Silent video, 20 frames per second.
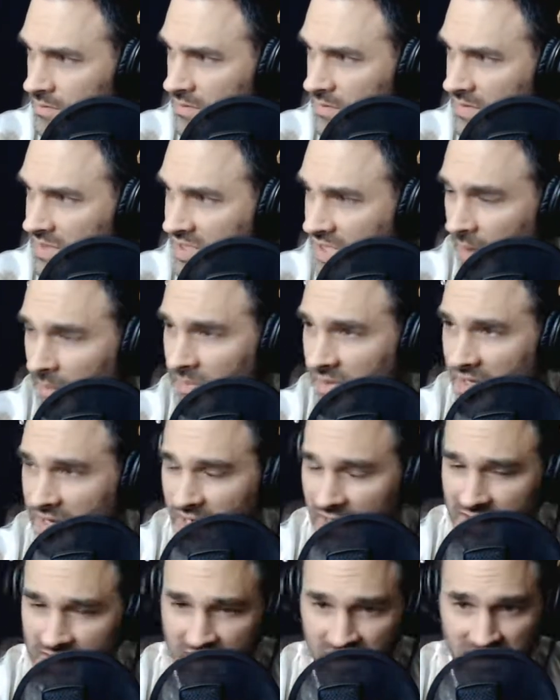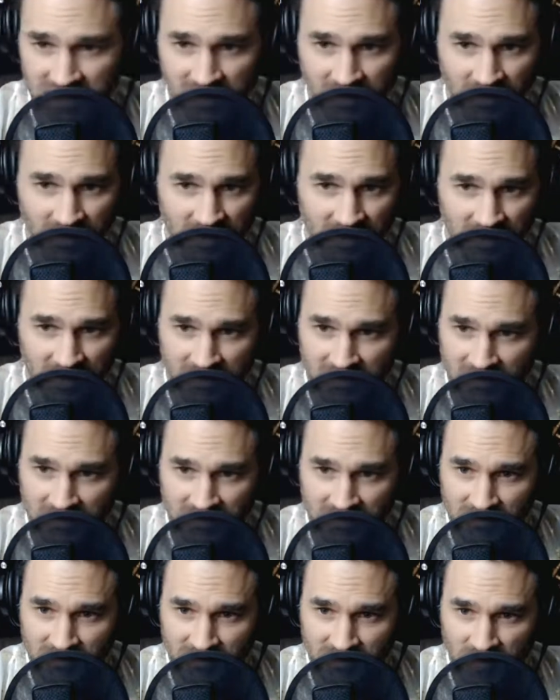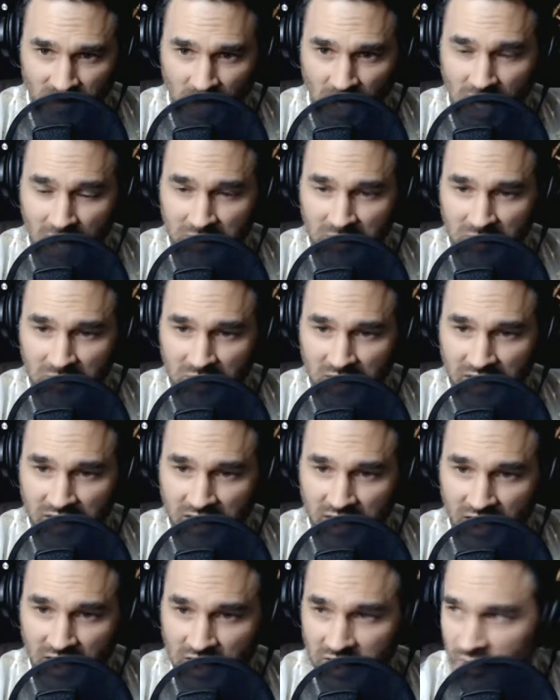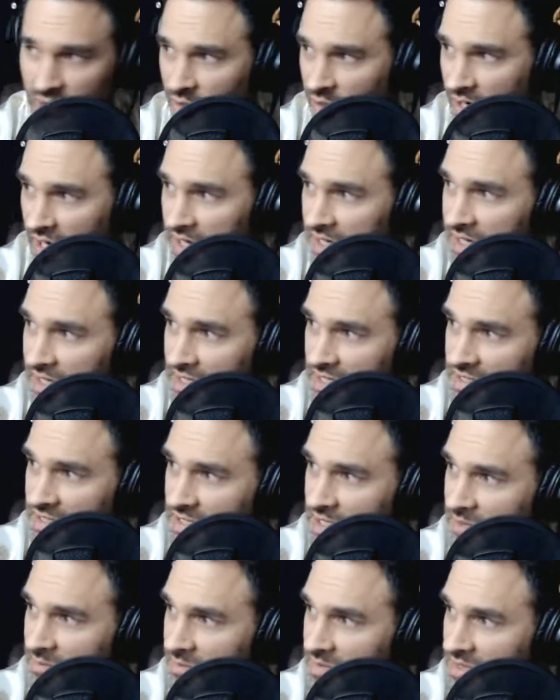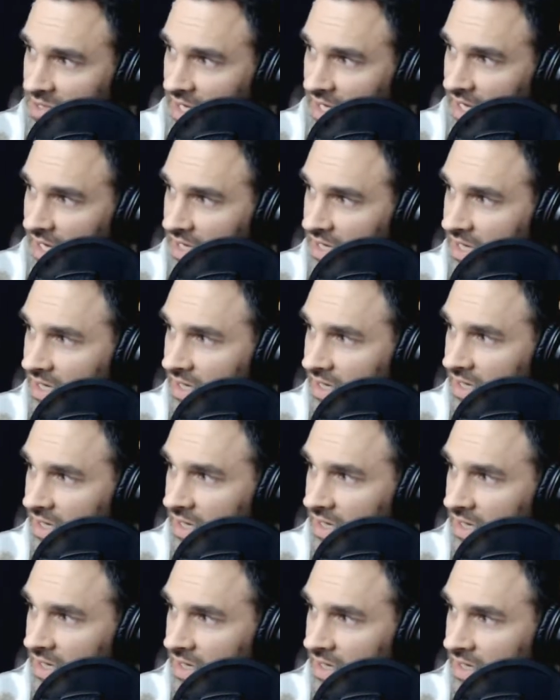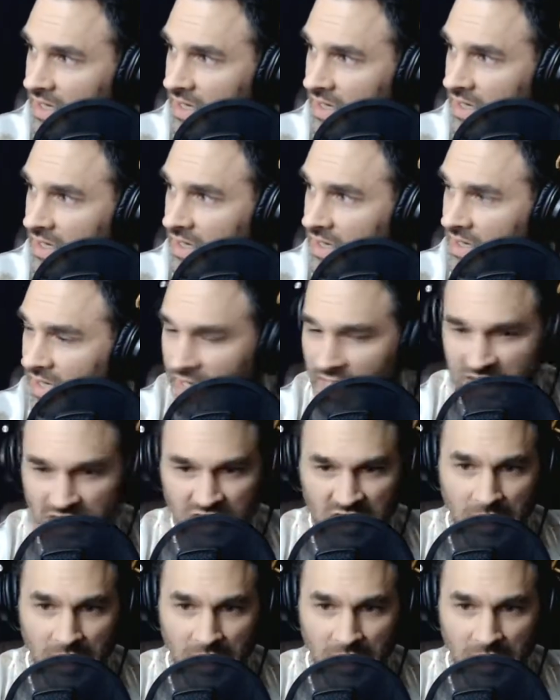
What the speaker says: something on Discord, probably on your end. It seems like it's just a